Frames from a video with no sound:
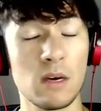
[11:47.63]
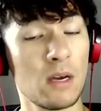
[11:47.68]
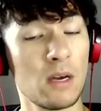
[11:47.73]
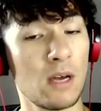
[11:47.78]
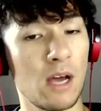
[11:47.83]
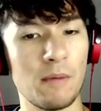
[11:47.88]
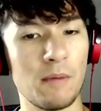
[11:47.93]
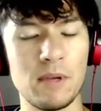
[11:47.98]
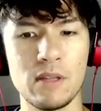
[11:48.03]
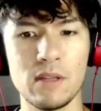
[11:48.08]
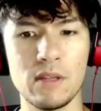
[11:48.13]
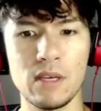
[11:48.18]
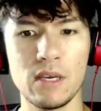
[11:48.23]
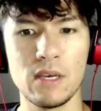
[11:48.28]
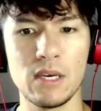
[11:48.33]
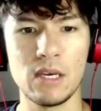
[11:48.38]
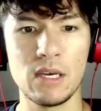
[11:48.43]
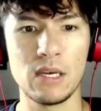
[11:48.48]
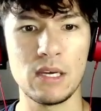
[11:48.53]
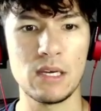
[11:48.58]
I mean,
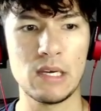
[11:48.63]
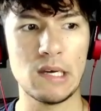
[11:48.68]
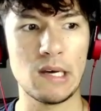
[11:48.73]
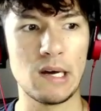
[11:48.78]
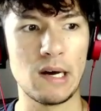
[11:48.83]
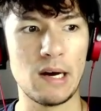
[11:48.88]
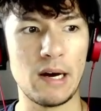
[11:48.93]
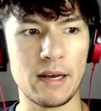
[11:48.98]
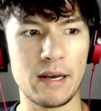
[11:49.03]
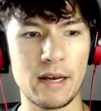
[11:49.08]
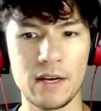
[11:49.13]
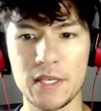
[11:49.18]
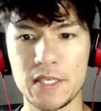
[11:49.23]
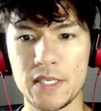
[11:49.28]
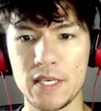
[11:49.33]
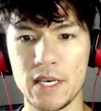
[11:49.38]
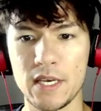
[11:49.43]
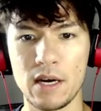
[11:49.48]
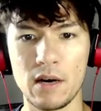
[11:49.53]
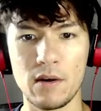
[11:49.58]
I gotta
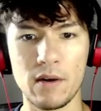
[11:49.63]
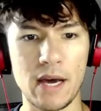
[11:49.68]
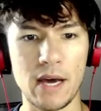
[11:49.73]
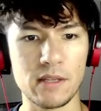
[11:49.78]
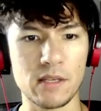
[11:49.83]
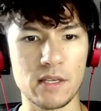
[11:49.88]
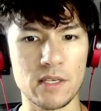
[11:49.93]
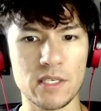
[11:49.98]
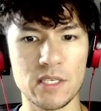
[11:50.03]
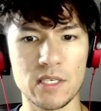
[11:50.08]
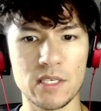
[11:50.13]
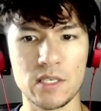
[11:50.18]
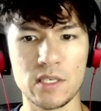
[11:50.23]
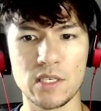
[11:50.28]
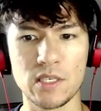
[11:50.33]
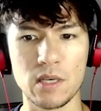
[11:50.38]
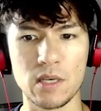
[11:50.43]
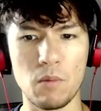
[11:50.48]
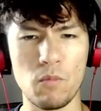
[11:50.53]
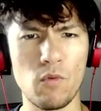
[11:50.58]
say our hand is
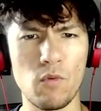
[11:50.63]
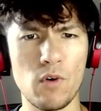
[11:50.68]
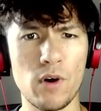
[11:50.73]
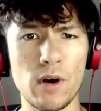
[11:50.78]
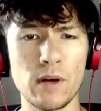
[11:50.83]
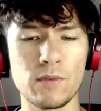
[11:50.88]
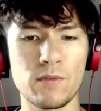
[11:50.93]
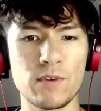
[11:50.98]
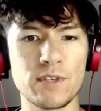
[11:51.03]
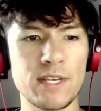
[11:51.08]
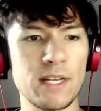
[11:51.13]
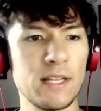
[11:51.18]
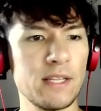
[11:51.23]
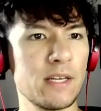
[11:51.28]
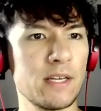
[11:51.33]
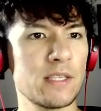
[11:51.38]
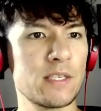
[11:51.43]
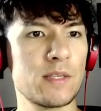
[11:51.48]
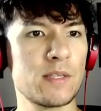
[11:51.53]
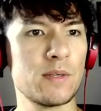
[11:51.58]
somewhat
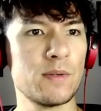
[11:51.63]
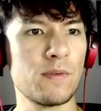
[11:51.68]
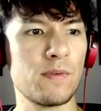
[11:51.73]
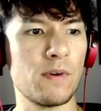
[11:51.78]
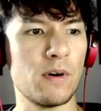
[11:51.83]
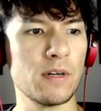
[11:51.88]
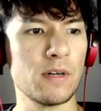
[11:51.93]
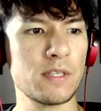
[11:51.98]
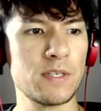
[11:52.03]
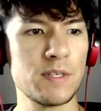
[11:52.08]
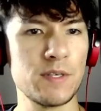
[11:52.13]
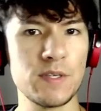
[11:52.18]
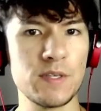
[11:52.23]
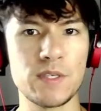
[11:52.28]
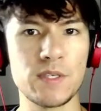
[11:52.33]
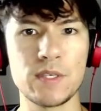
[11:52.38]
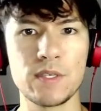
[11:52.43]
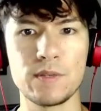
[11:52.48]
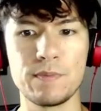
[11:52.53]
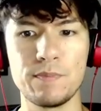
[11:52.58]
resilient to
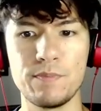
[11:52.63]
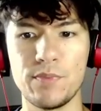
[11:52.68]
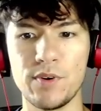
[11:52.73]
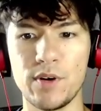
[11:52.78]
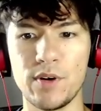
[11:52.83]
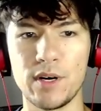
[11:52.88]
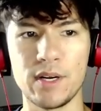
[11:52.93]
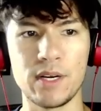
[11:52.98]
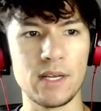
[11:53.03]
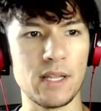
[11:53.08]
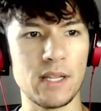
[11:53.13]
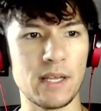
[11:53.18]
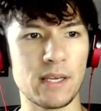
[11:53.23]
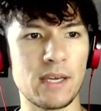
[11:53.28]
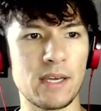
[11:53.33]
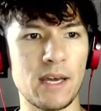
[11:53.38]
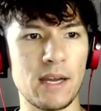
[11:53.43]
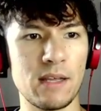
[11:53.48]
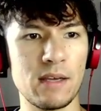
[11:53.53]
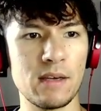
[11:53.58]
Thoughtseize, but like
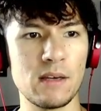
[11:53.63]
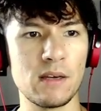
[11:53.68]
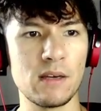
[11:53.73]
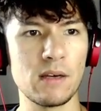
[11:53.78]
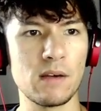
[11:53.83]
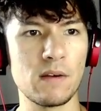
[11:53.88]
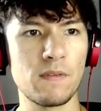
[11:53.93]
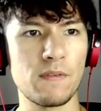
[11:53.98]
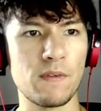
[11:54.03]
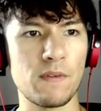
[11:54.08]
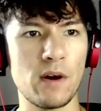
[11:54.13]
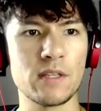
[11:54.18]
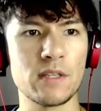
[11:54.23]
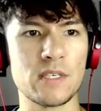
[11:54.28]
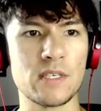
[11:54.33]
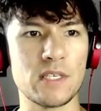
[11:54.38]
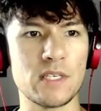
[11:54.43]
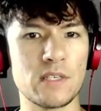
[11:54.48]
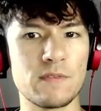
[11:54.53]
getting Thoughtseize for